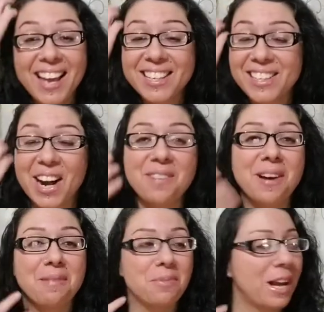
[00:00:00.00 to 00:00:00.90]
Sorry, I'm
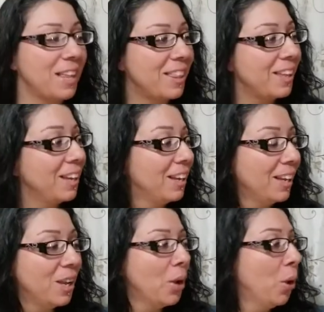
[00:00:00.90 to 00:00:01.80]
out of breath.
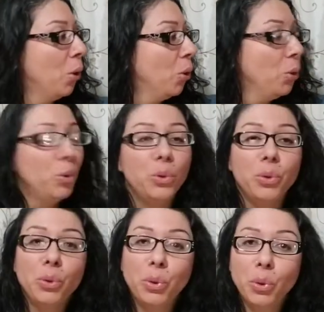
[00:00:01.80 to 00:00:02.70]

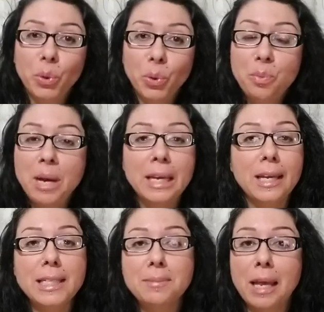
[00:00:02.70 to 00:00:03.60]
Whew, my
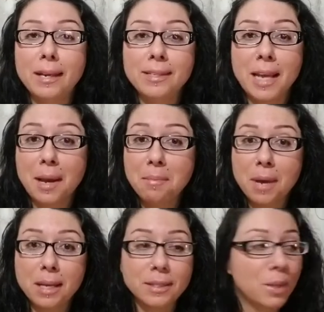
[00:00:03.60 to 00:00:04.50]
kids made a damn
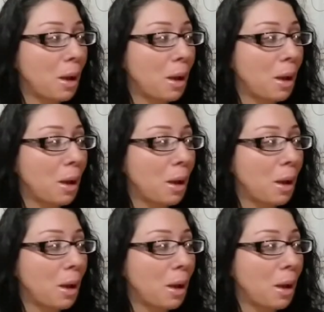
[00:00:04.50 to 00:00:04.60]
mess.